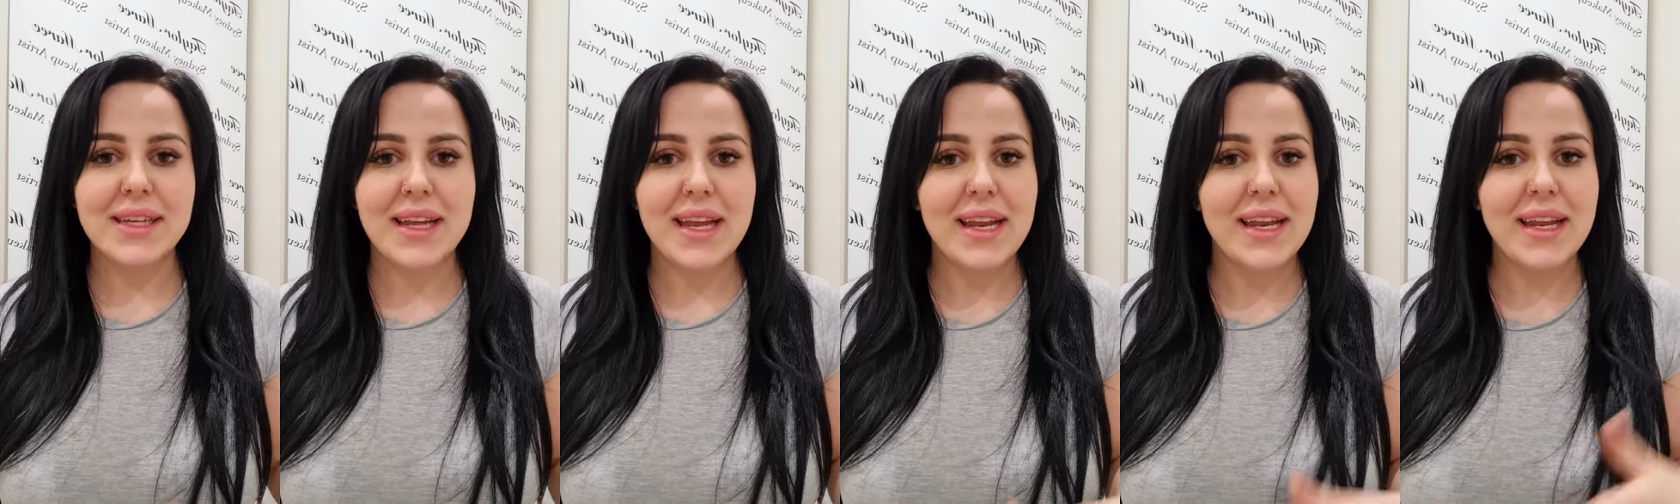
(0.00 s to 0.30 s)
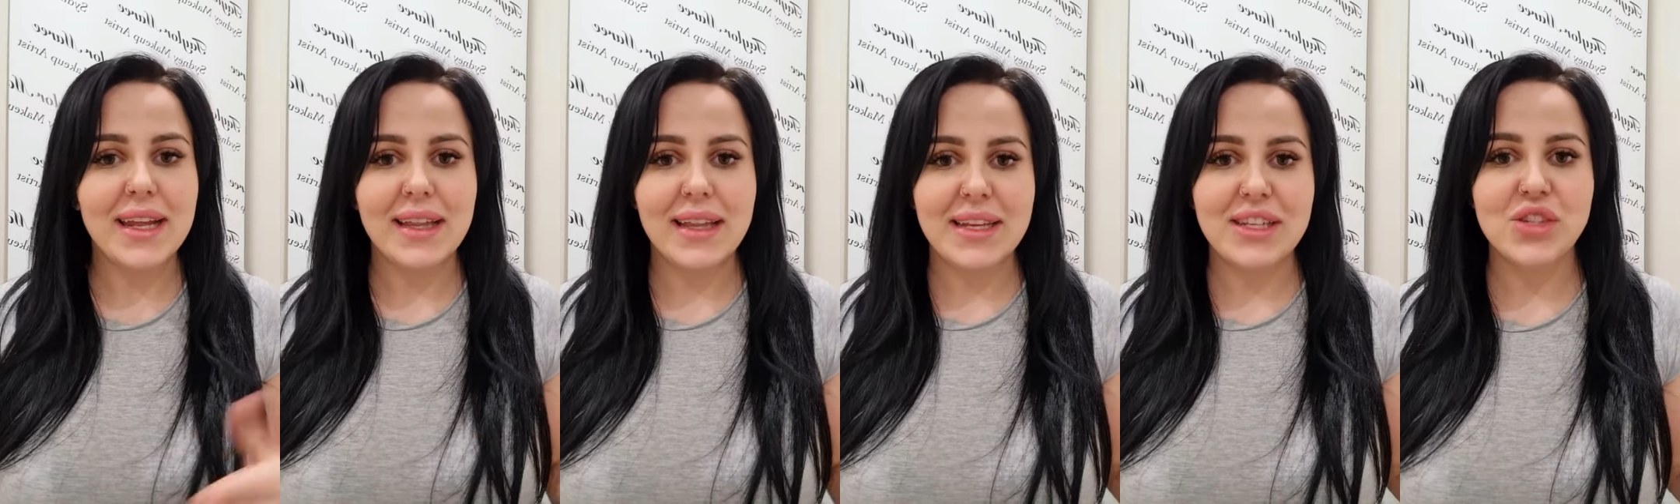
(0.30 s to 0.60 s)

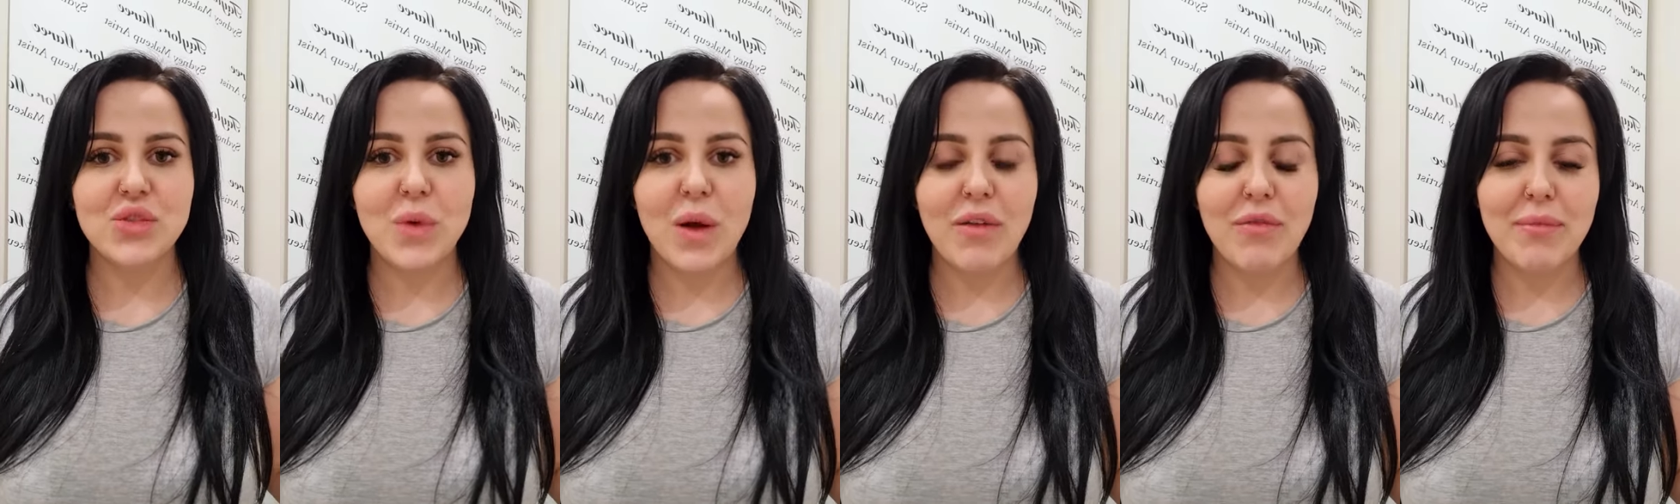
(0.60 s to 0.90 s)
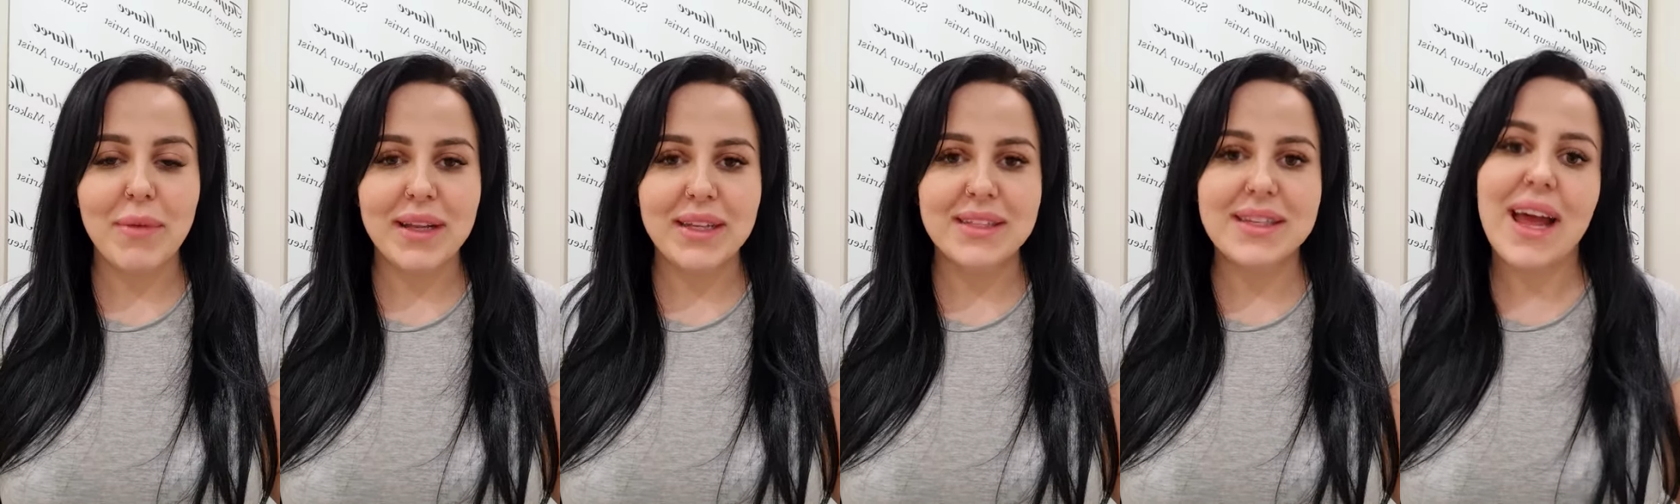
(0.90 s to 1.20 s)
getting at least 12
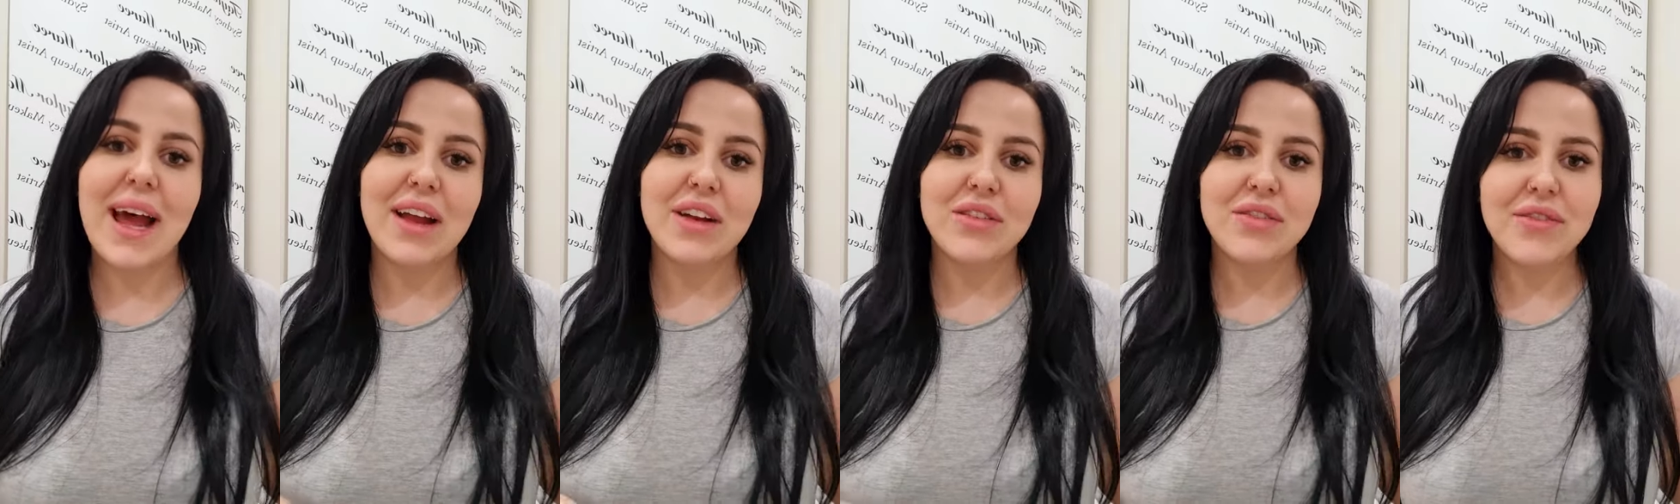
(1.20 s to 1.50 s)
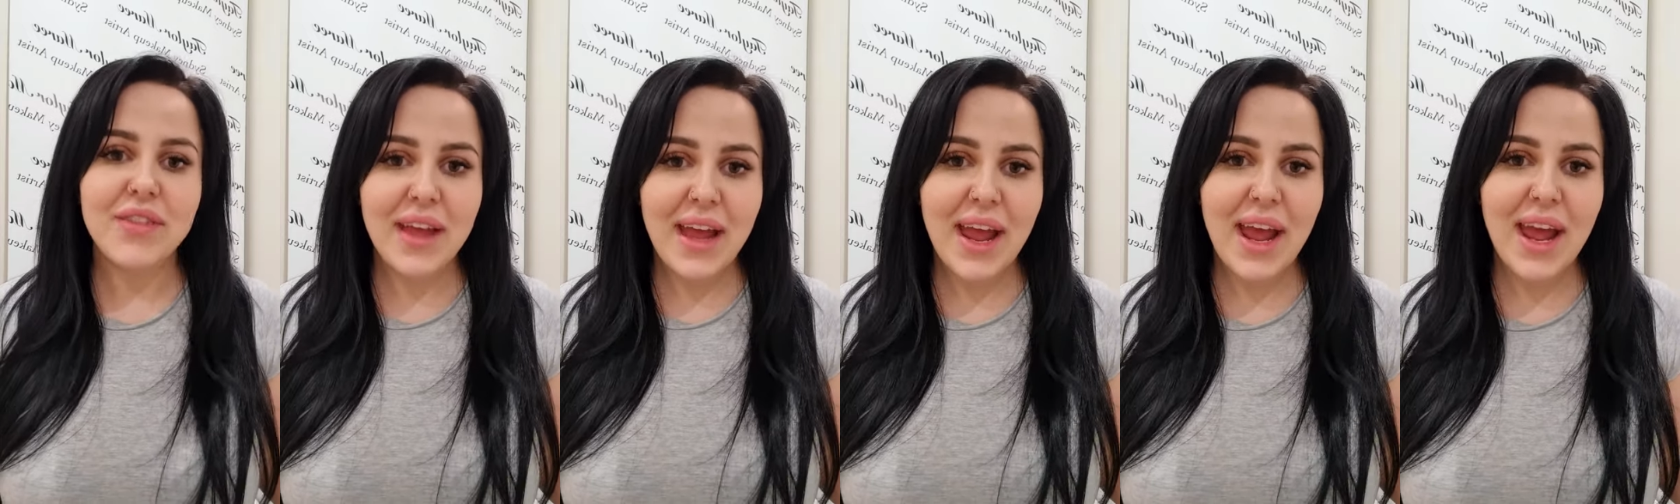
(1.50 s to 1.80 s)
months out
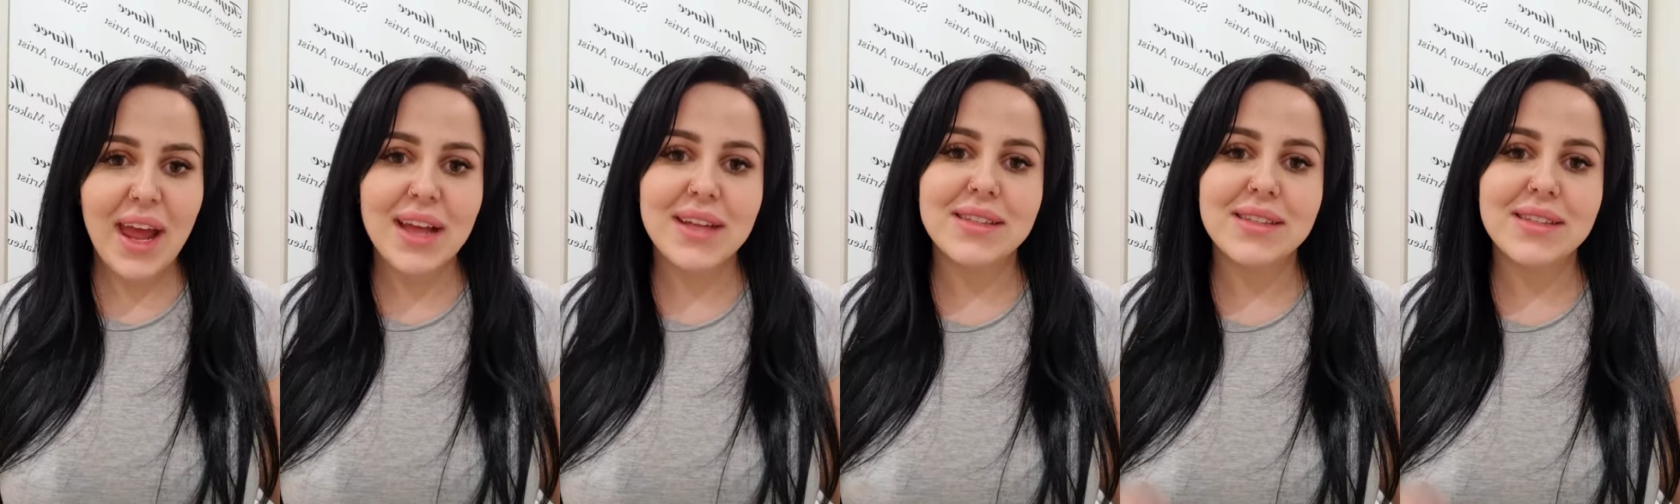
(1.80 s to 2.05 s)
of their hair,